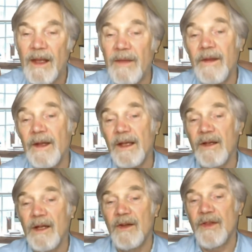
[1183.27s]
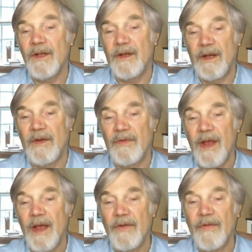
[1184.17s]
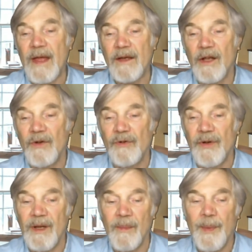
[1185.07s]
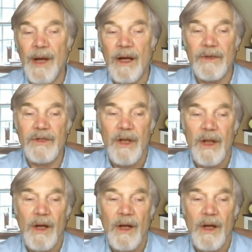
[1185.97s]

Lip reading: in the 1930s, as that country embarked